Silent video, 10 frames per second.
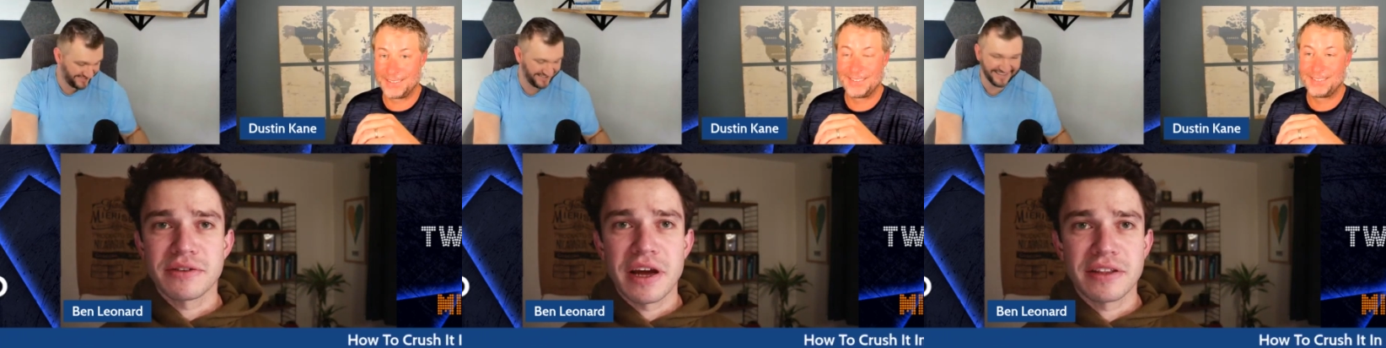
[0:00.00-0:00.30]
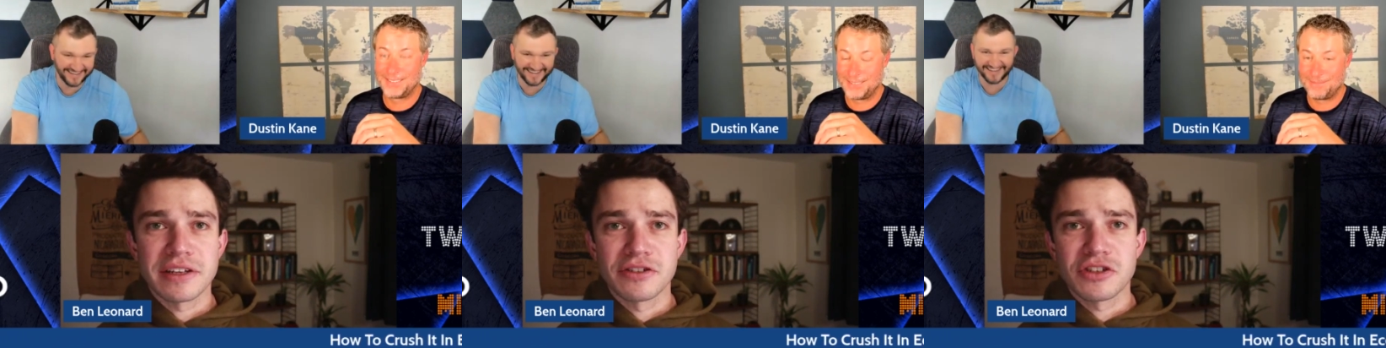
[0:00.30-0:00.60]
Speaker 1: like
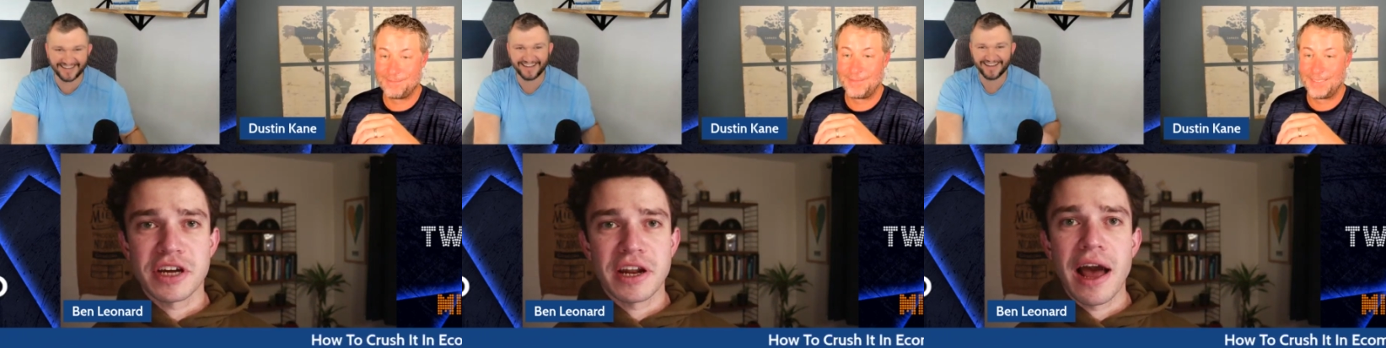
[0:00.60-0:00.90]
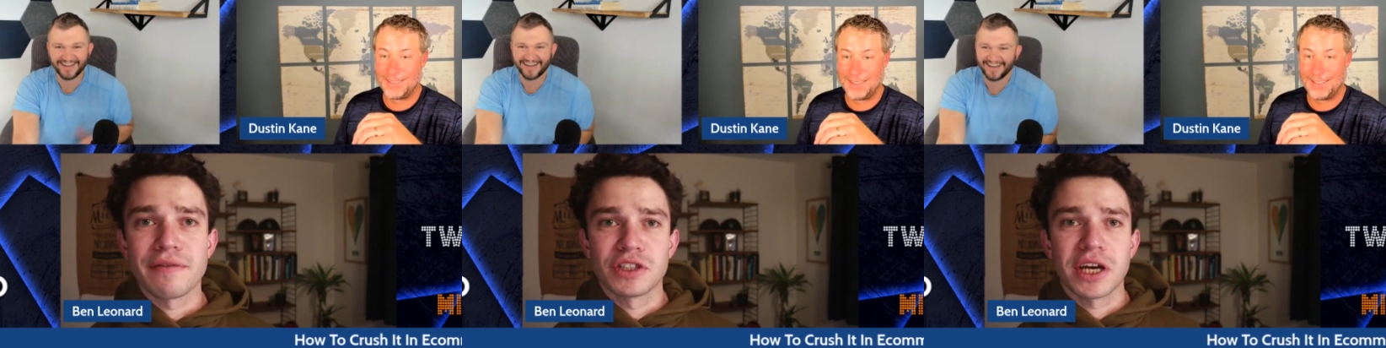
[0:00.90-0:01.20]
this. You just kind of
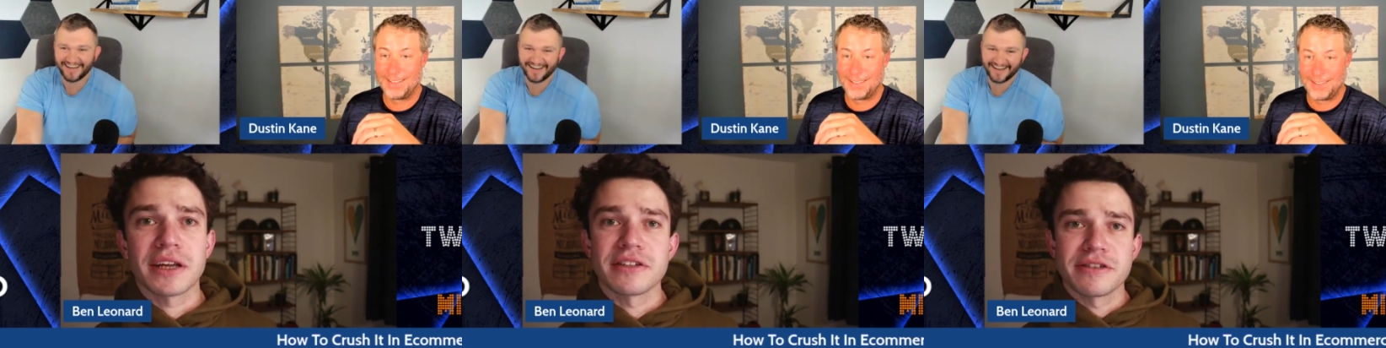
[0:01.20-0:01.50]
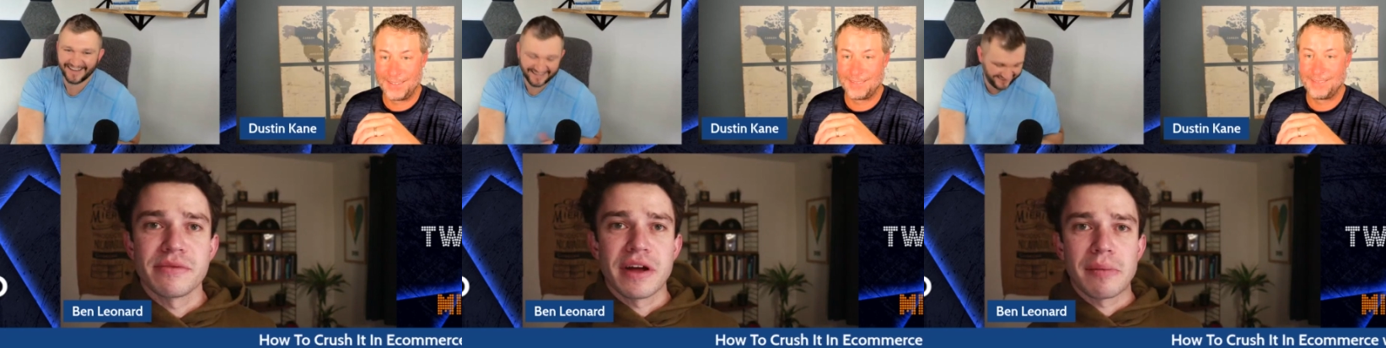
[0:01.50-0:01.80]
have a chat and see
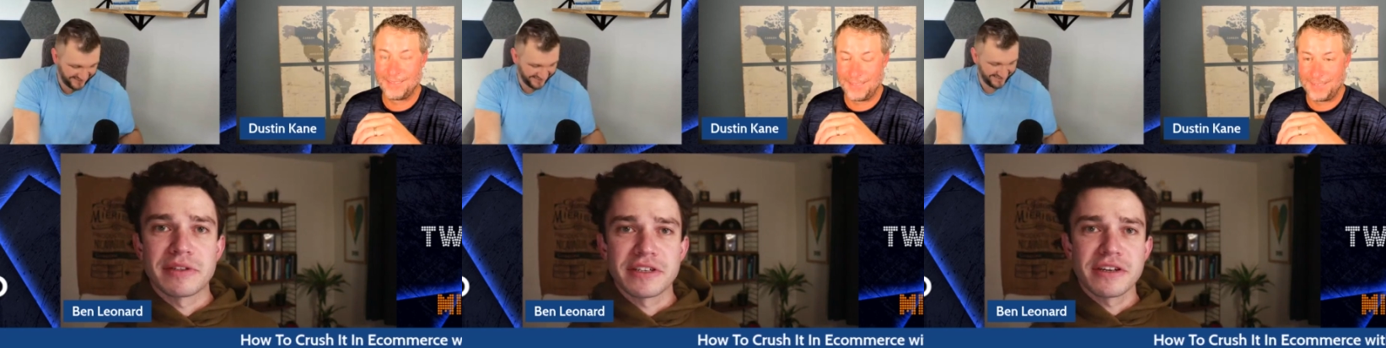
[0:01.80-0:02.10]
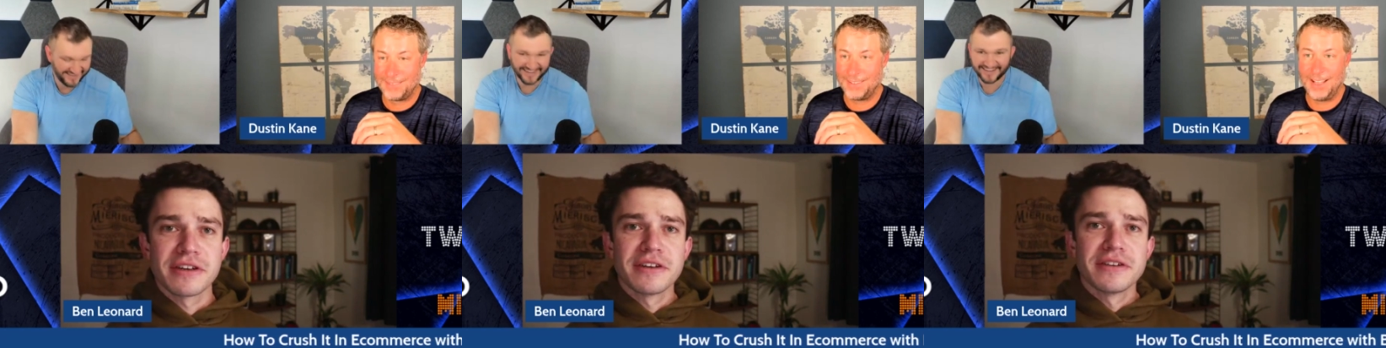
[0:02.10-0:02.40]
what happens.
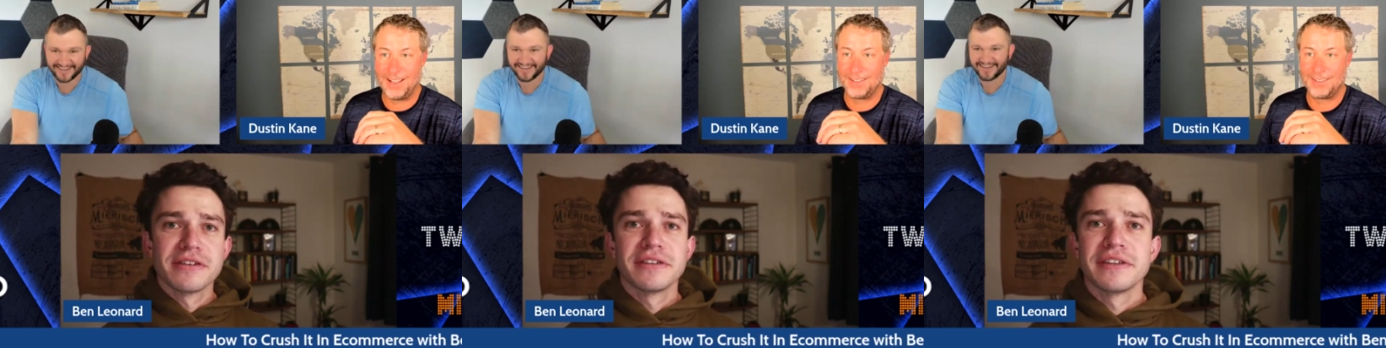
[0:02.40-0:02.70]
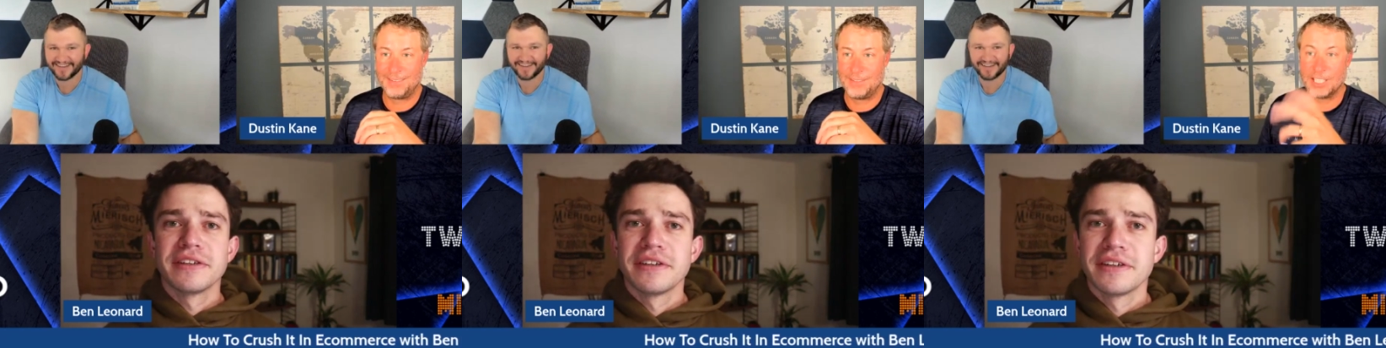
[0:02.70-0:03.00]
Speaker 2: Yeah,
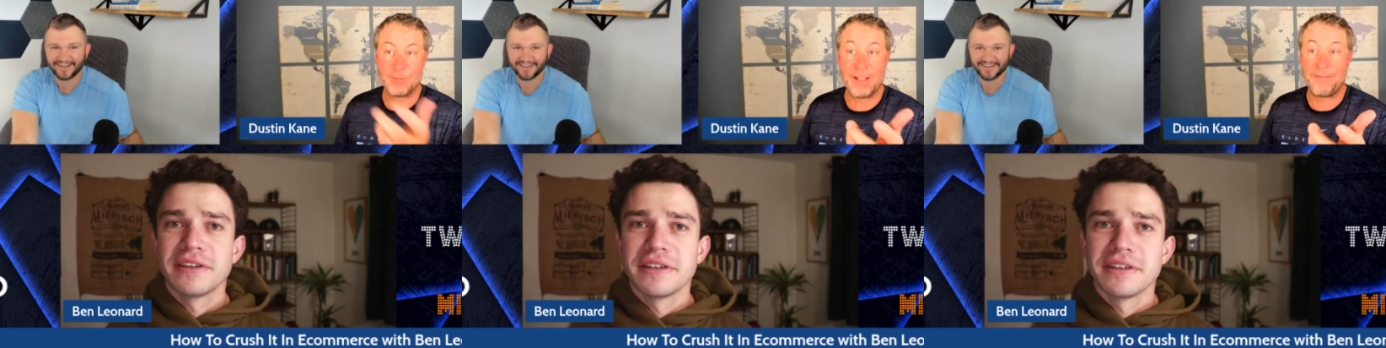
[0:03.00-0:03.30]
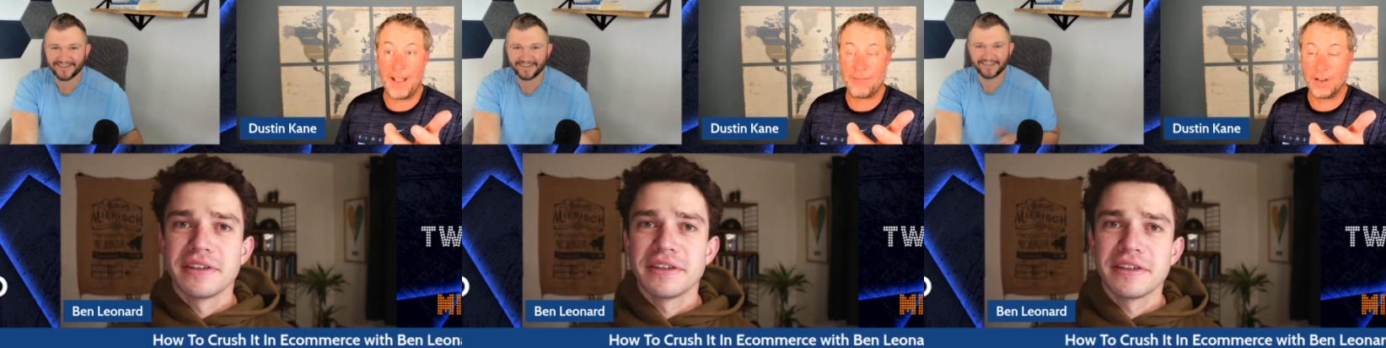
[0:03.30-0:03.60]
that's my
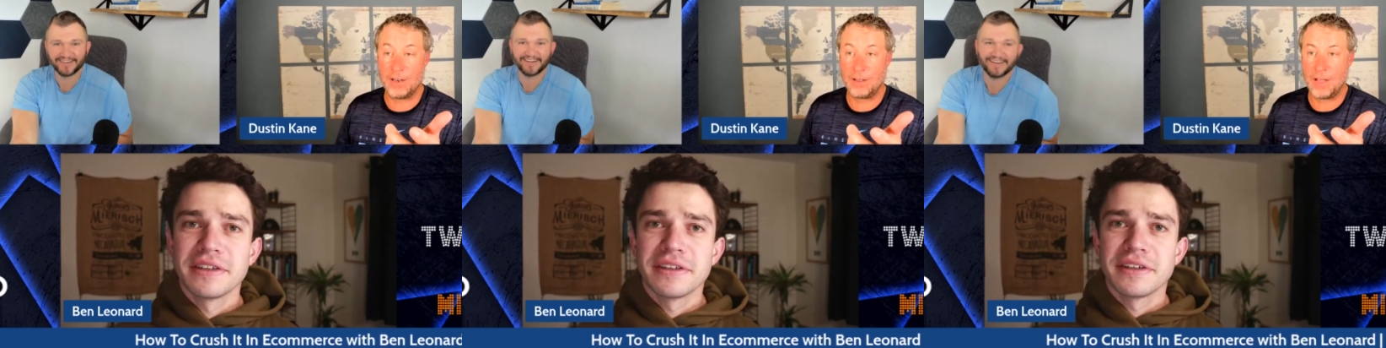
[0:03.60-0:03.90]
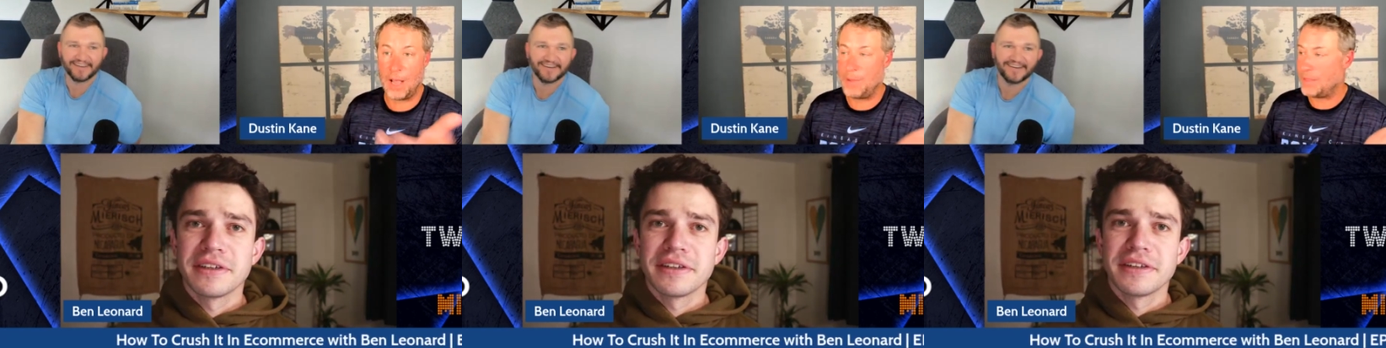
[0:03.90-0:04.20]
favorite.
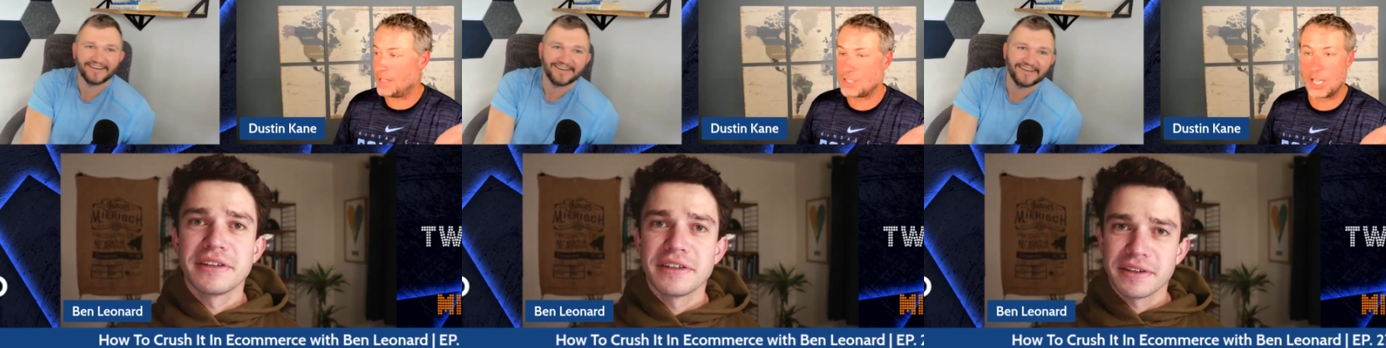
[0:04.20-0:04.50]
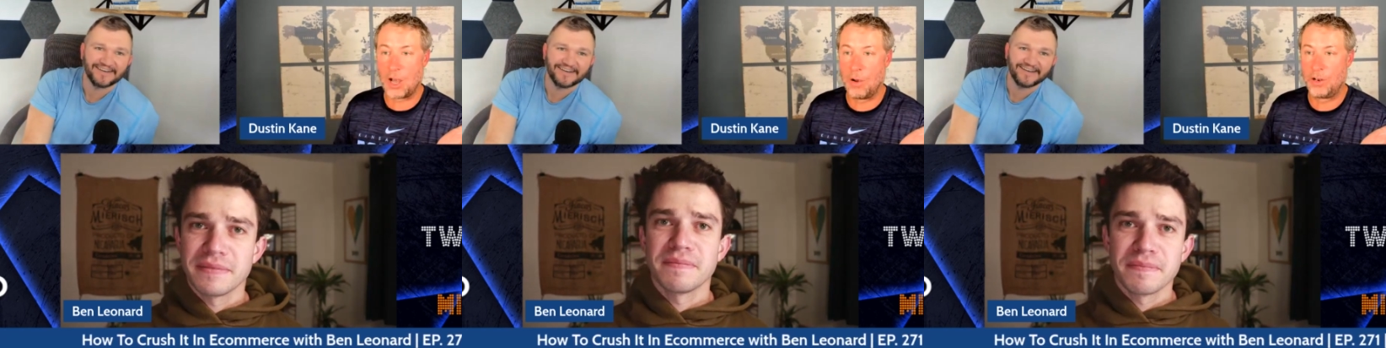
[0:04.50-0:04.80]
I mean, that's
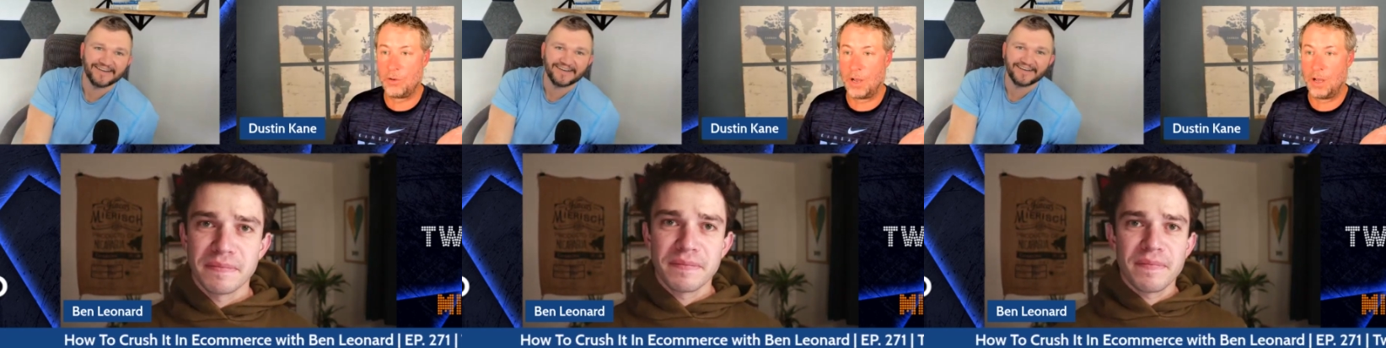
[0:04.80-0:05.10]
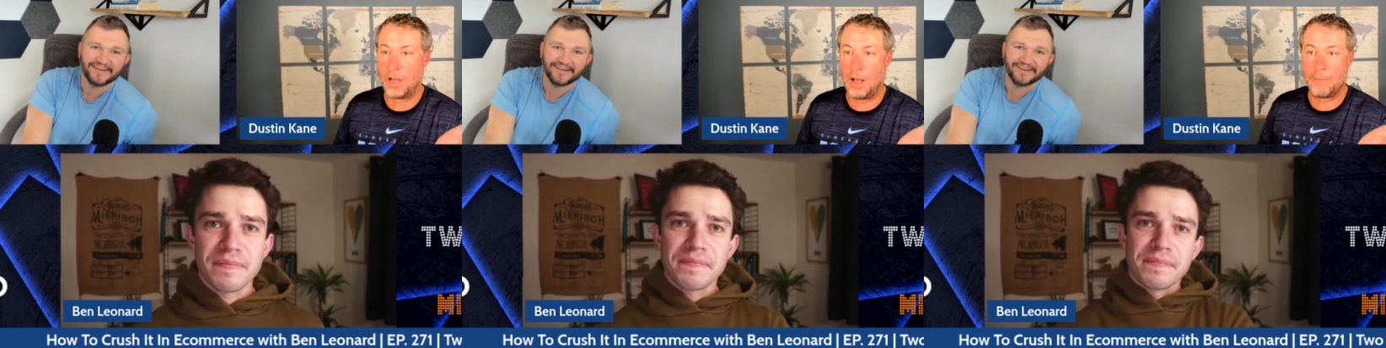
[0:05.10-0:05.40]
like going to a, a